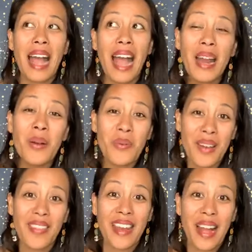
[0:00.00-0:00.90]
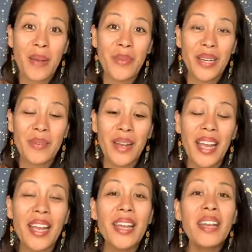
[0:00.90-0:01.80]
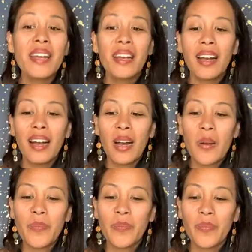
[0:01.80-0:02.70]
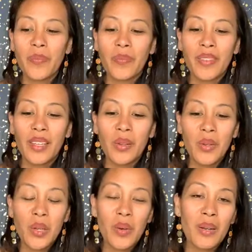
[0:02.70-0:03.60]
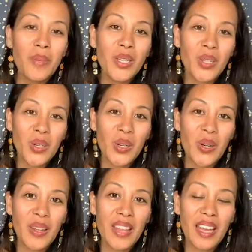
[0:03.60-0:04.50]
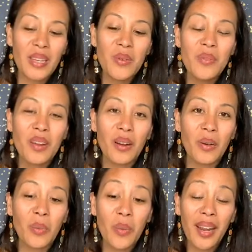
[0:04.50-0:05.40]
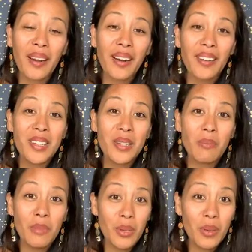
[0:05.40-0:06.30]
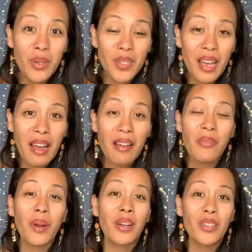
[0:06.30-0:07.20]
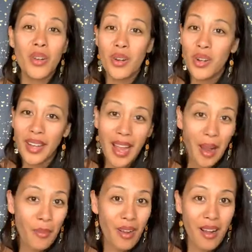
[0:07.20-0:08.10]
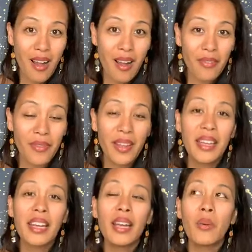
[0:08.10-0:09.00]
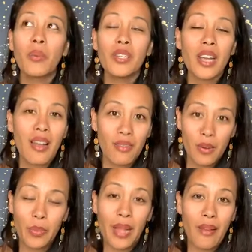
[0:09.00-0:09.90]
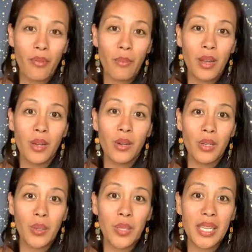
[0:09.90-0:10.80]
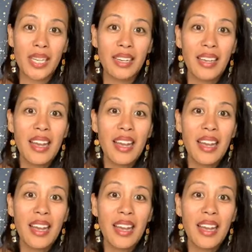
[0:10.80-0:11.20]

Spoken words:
I don't want that happening, right? You want to be sure that you know where to mute yourself, where to turn your camera off, whichever platform that you're using.